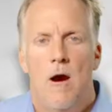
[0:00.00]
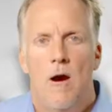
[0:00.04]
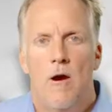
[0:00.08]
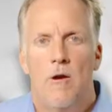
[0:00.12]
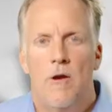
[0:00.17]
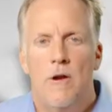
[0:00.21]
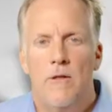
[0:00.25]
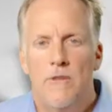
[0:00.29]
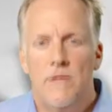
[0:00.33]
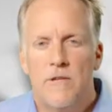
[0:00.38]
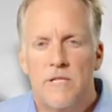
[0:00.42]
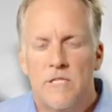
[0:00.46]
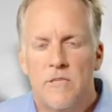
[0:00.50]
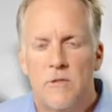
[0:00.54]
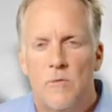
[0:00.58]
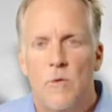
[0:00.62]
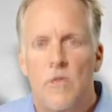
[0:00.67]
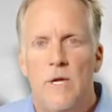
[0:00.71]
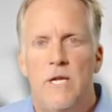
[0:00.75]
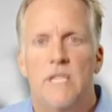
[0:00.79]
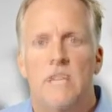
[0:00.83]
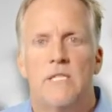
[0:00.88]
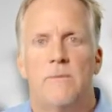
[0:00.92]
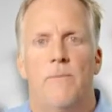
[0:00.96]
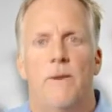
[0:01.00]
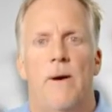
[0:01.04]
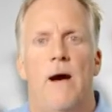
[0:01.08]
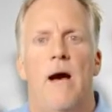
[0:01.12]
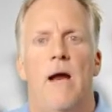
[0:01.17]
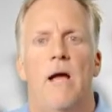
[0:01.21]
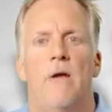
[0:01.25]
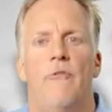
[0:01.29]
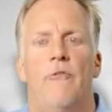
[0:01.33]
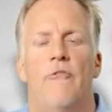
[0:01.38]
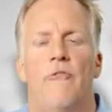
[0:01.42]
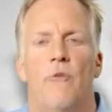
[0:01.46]
are in the sweet
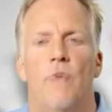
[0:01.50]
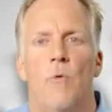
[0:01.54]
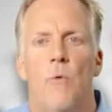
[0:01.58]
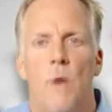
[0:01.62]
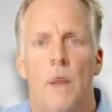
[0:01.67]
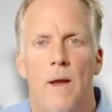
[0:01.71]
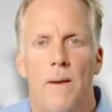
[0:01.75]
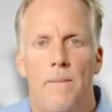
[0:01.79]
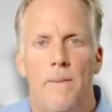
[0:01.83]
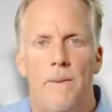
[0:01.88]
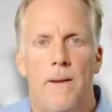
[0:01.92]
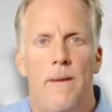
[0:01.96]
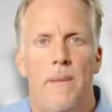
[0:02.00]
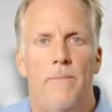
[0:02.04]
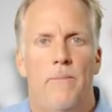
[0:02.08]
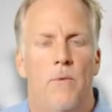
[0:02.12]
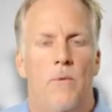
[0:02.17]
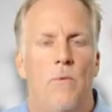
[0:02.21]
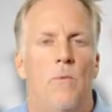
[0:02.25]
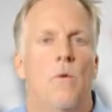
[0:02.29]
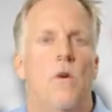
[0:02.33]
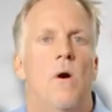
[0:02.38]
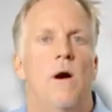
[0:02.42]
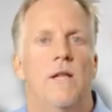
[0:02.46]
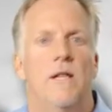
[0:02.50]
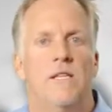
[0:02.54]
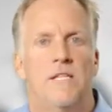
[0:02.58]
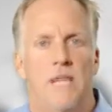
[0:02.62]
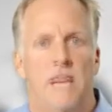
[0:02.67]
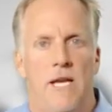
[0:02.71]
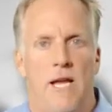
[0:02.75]
spot for what people want